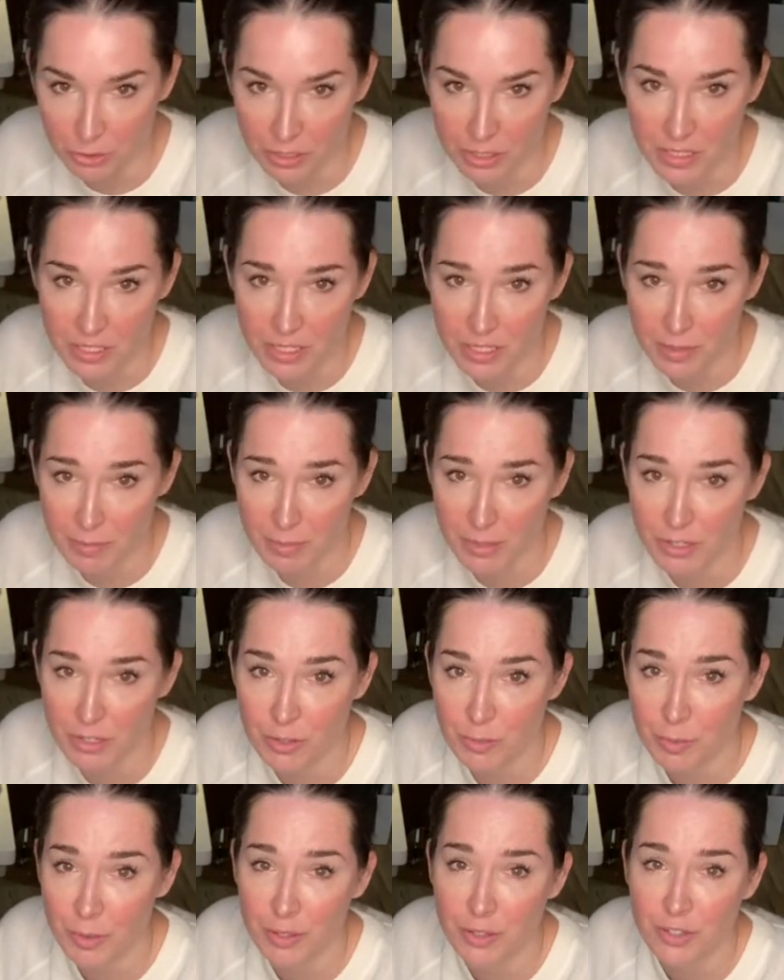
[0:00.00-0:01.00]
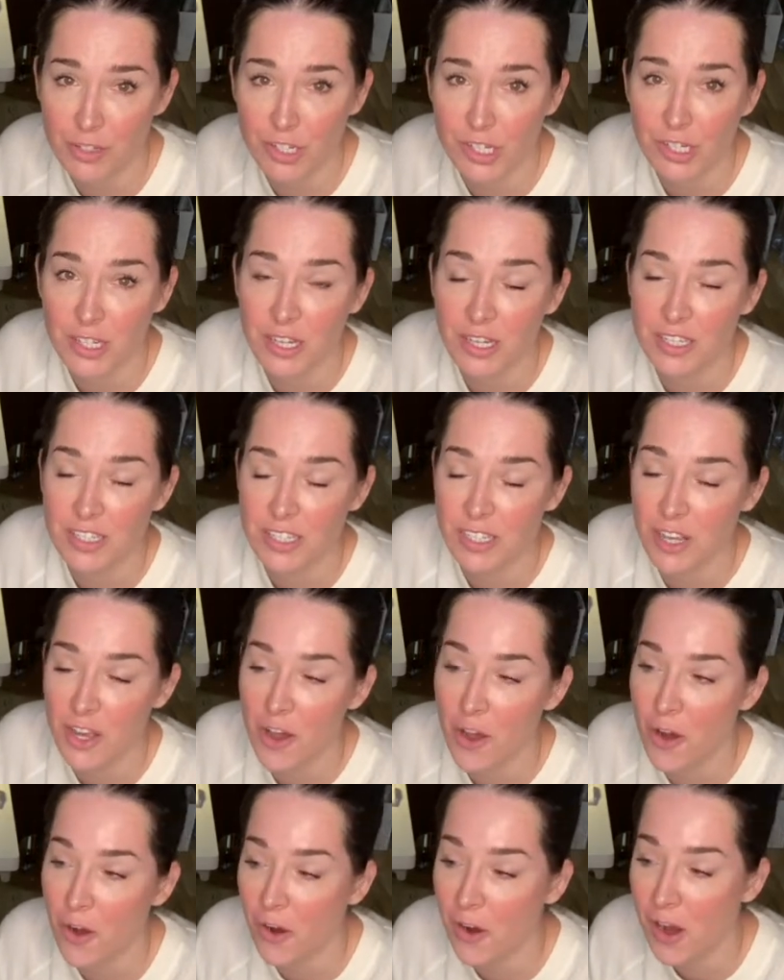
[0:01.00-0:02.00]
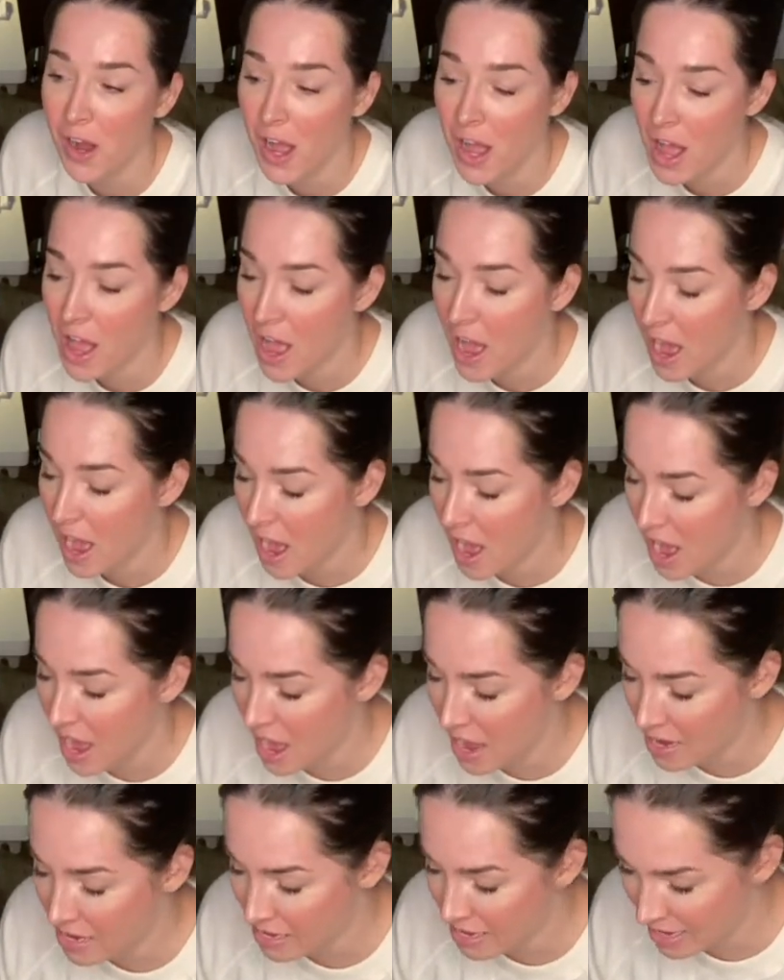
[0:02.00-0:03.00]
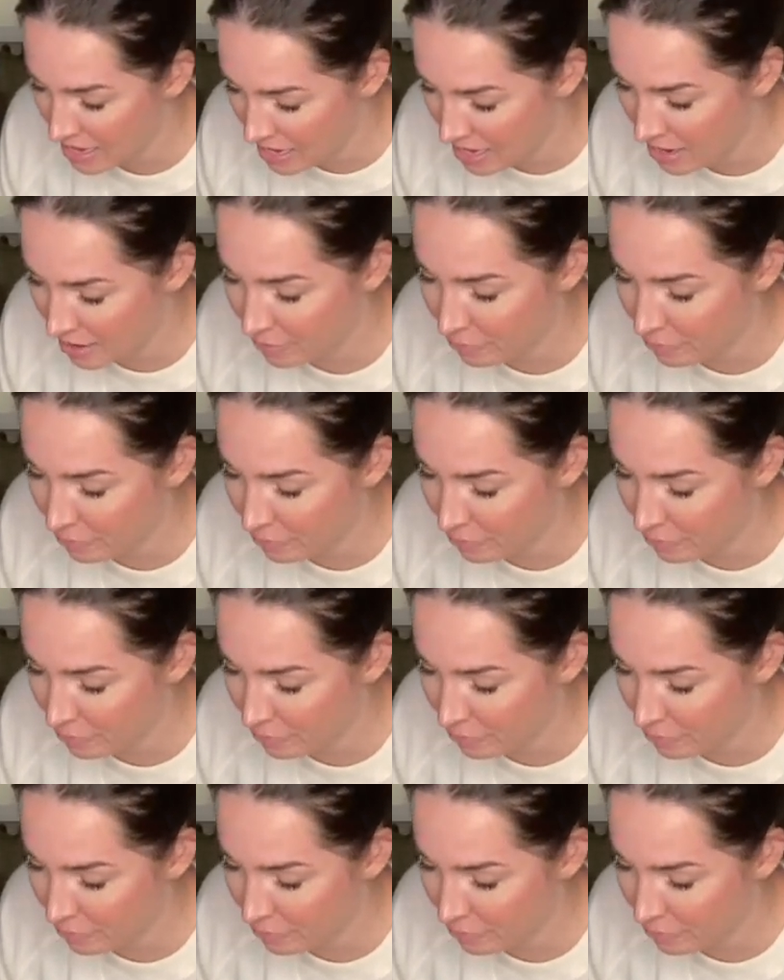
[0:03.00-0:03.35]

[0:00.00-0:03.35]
City makes you purge. So I have